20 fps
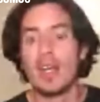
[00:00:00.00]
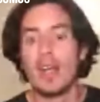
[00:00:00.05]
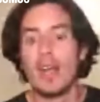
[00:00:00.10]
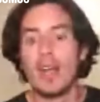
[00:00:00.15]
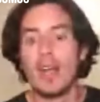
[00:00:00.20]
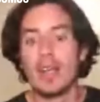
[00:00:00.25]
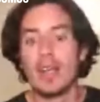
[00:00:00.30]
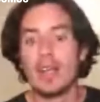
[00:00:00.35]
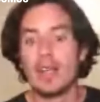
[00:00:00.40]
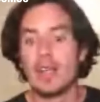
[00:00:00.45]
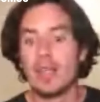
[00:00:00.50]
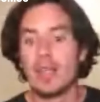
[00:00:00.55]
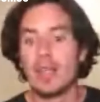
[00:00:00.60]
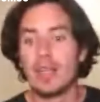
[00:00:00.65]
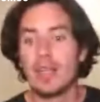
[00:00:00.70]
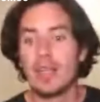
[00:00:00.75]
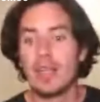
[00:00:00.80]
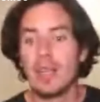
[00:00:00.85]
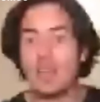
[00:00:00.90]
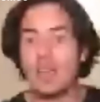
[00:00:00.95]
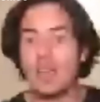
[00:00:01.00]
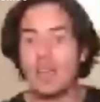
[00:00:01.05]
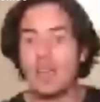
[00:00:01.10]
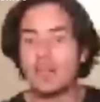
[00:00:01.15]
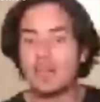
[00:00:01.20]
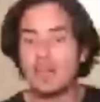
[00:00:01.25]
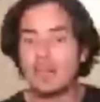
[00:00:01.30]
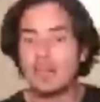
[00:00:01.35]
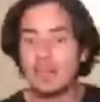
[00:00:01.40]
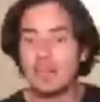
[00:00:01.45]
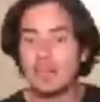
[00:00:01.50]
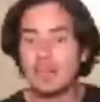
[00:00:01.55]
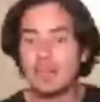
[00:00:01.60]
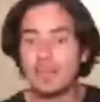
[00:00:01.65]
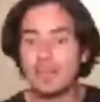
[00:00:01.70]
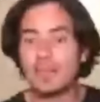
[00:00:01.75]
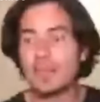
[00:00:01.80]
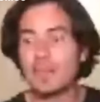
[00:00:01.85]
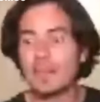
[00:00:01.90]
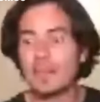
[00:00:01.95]
I am
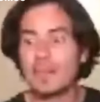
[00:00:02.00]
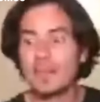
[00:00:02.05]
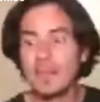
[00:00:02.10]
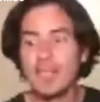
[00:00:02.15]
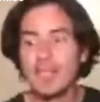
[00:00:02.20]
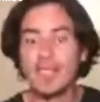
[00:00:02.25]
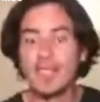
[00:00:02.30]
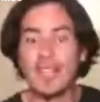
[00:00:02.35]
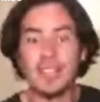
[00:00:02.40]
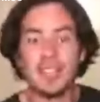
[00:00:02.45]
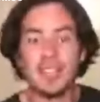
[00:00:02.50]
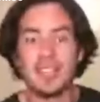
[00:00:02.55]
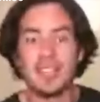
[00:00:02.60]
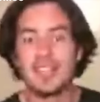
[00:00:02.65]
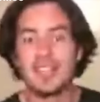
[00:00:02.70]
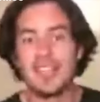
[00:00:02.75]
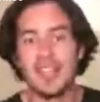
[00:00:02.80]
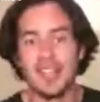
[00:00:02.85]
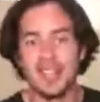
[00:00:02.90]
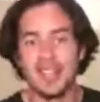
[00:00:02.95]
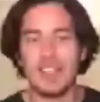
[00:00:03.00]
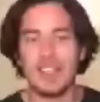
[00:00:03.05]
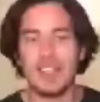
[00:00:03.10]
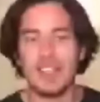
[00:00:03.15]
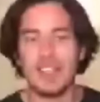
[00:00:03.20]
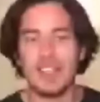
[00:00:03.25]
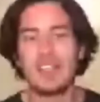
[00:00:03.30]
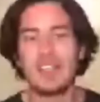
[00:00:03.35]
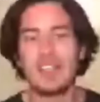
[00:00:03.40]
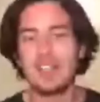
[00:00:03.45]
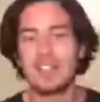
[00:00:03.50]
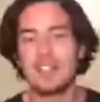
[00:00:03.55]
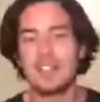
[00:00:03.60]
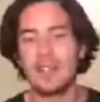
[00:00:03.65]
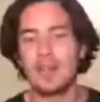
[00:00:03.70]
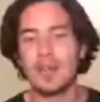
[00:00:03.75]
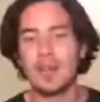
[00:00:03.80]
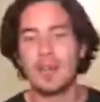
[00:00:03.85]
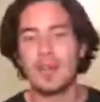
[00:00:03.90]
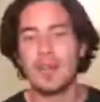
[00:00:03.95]
standing still here.
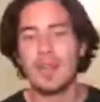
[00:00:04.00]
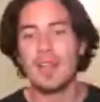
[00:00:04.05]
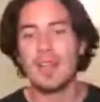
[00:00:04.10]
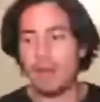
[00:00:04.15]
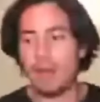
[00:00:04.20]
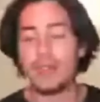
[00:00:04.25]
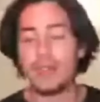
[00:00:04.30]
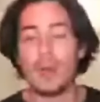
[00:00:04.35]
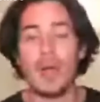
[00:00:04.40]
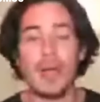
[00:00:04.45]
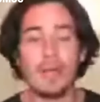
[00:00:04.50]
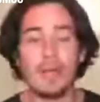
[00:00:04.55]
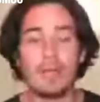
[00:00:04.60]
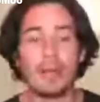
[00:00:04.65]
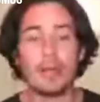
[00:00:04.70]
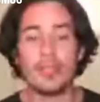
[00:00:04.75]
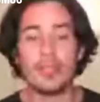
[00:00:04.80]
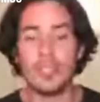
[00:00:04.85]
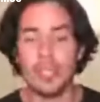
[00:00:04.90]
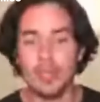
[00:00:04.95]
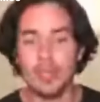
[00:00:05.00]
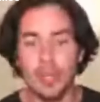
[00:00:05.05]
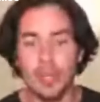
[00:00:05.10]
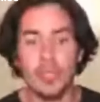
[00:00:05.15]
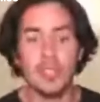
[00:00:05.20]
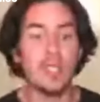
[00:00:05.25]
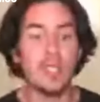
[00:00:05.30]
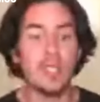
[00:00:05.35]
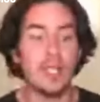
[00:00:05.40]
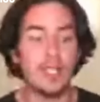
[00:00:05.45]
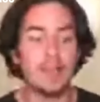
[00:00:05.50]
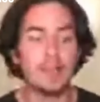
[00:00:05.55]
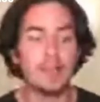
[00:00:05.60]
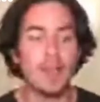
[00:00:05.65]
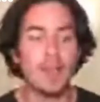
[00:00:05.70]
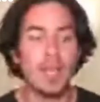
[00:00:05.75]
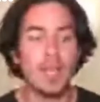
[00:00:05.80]
So I'm purging constantly.